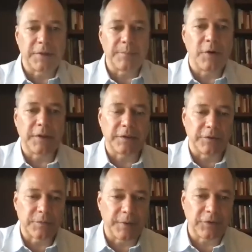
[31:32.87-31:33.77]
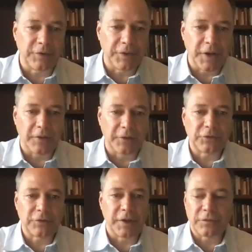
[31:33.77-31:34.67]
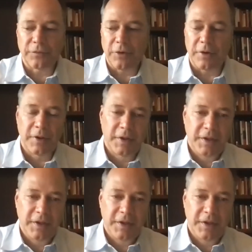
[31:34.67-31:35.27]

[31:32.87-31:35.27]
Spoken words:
good points there, especially the knowledge transfer.